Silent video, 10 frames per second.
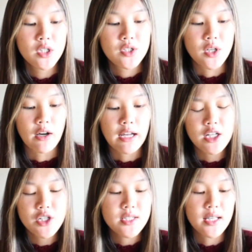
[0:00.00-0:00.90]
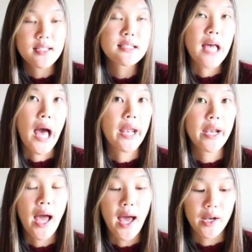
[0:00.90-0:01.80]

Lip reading: So I kind of just like sat and had a